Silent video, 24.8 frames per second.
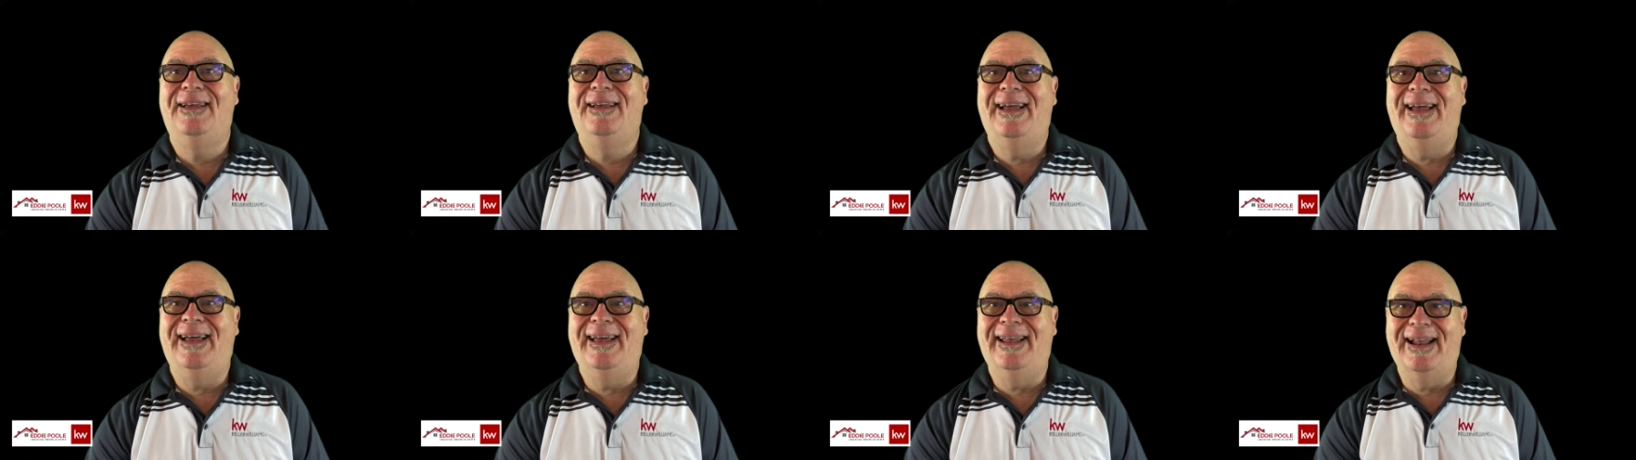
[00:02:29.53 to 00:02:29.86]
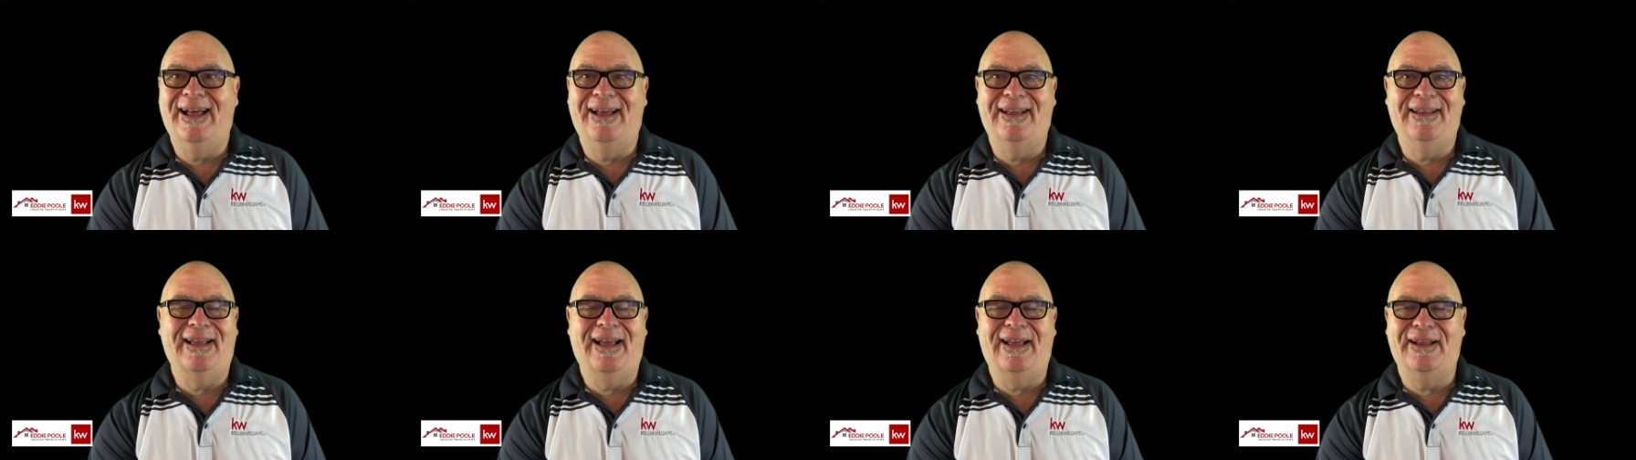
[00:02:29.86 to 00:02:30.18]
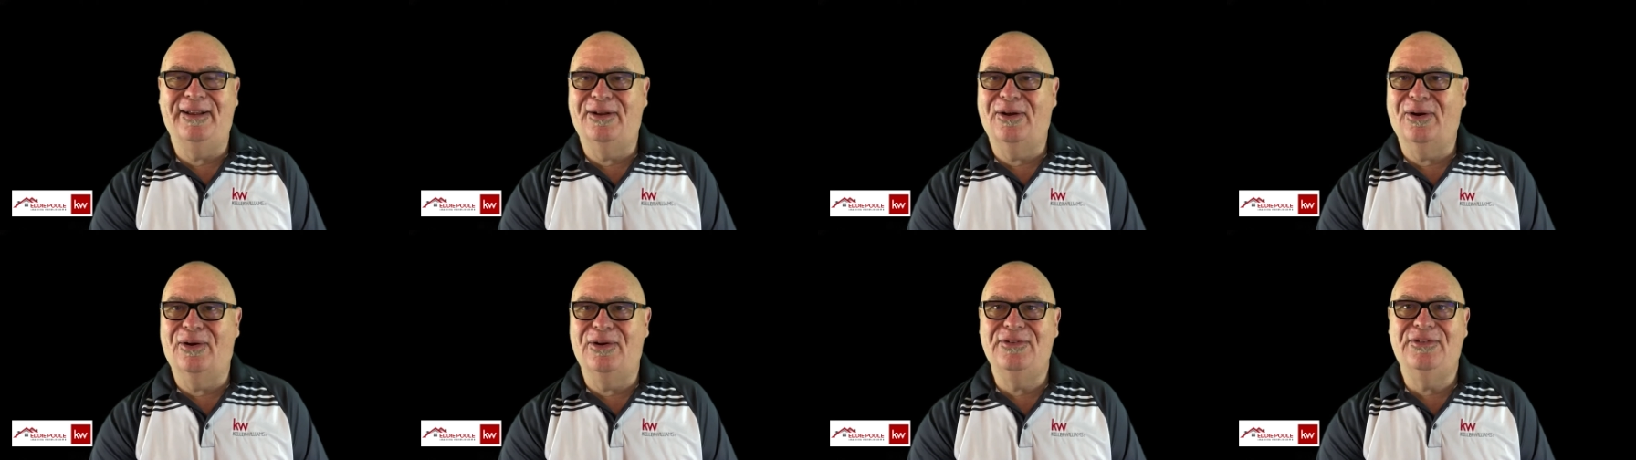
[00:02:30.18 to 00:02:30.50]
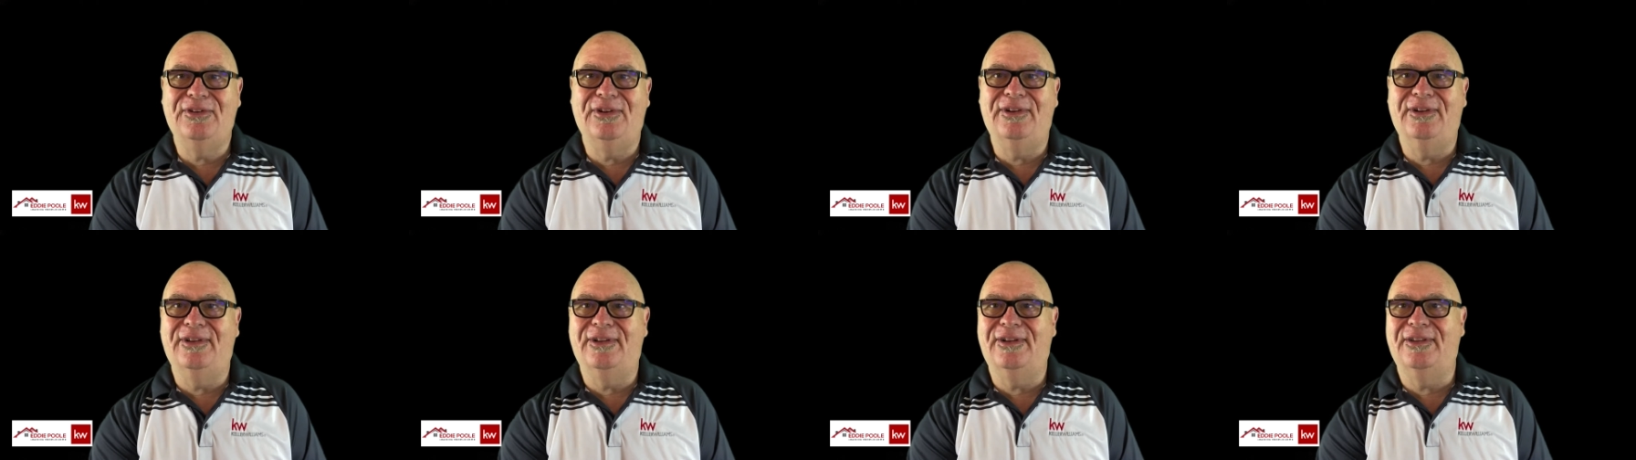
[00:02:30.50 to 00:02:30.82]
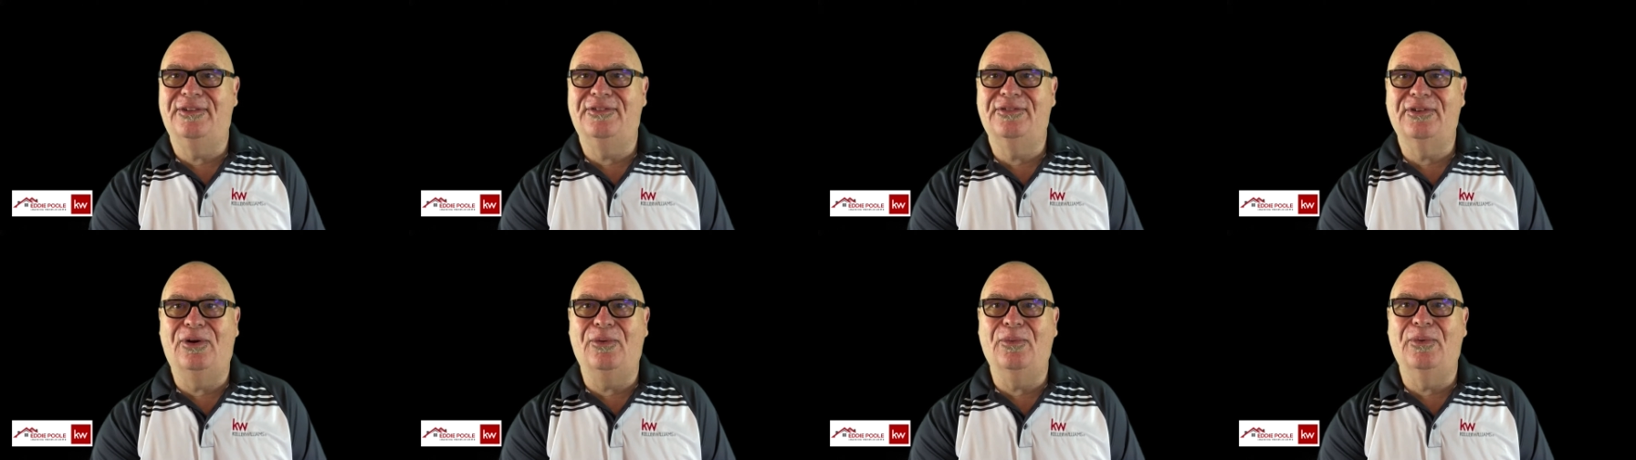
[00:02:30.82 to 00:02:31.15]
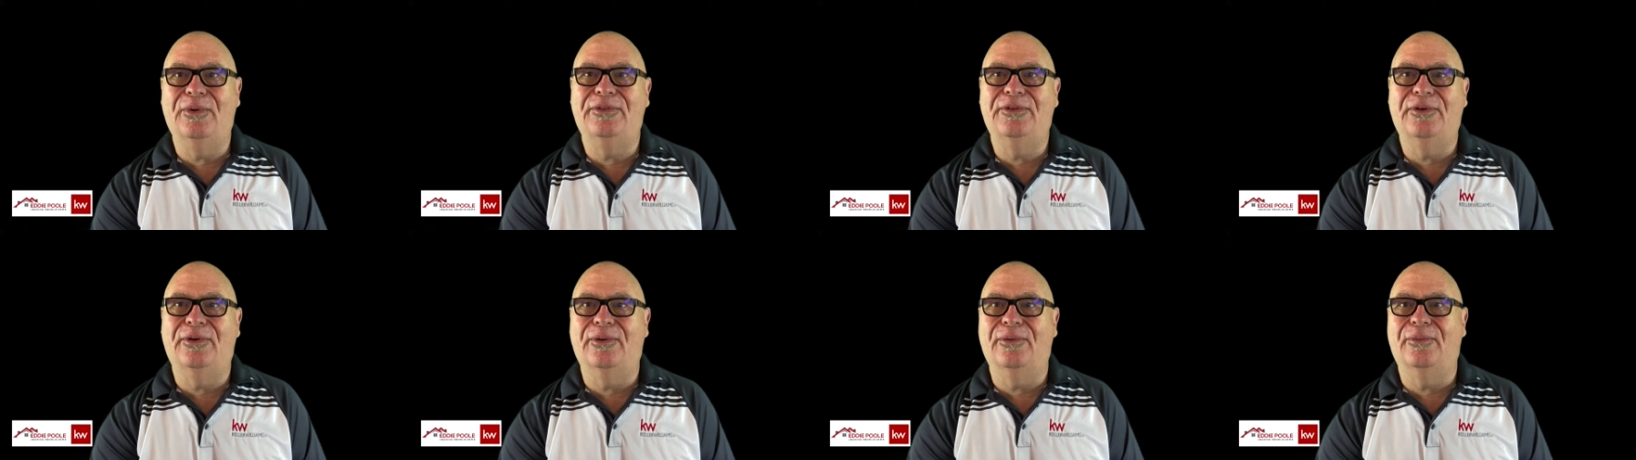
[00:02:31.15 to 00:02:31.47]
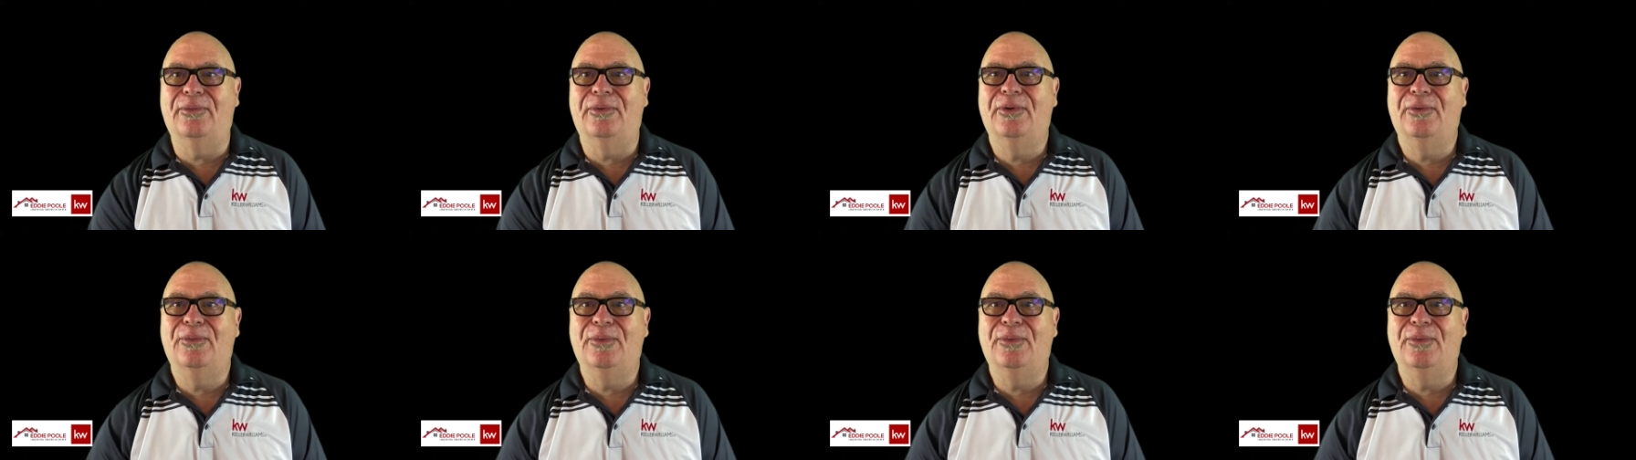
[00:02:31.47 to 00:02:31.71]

and I encourage you to consult with your